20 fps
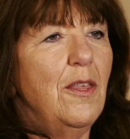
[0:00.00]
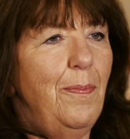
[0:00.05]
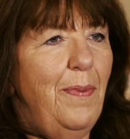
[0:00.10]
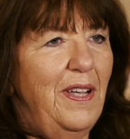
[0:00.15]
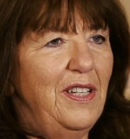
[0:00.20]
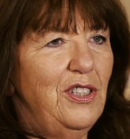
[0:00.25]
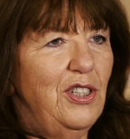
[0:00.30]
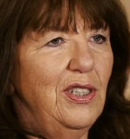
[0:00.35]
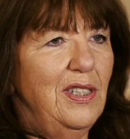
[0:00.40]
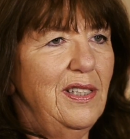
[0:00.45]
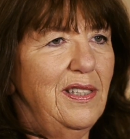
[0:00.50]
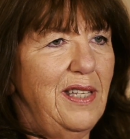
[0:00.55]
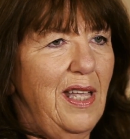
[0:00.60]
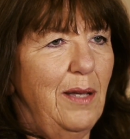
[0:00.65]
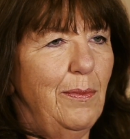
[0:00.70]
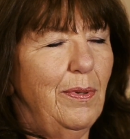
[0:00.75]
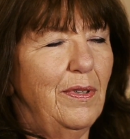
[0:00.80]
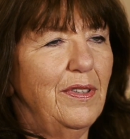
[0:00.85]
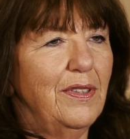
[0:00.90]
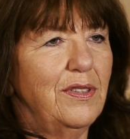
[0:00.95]
The patient is
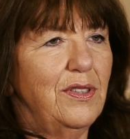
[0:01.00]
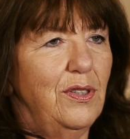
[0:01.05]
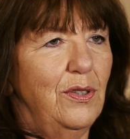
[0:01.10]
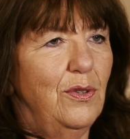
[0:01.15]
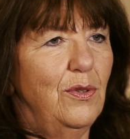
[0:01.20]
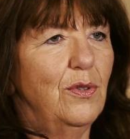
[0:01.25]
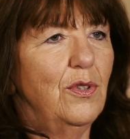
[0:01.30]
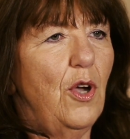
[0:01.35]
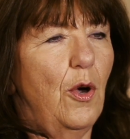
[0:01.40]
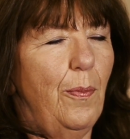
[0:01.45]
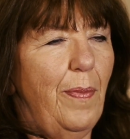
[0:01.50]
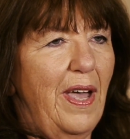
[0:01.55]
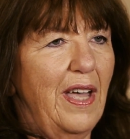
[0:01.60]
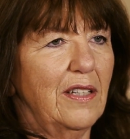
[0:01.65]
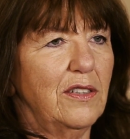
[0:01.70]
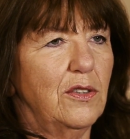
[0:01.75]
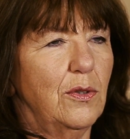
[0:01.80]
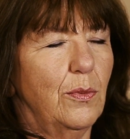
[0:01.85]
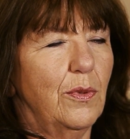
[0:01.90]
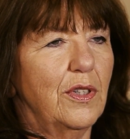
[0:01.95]
able to go
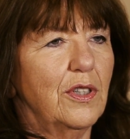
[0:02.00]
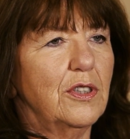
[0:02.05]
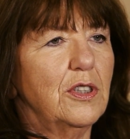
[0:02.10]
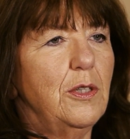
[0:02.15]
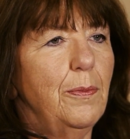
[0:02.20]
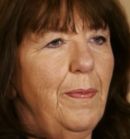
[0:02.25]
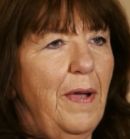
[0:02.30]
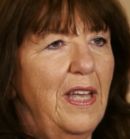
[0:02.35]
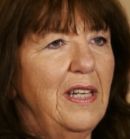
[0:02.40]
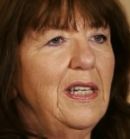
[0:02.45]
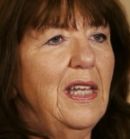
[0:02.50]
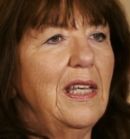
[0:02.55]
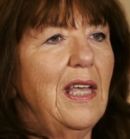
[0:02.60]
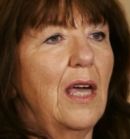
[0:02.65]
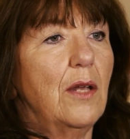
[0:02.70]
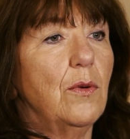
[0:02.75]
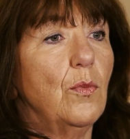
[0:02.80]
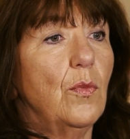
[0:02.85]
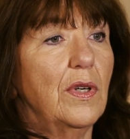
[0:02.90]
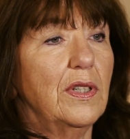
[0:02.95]
back to work depending
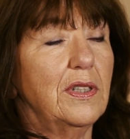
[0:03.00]
on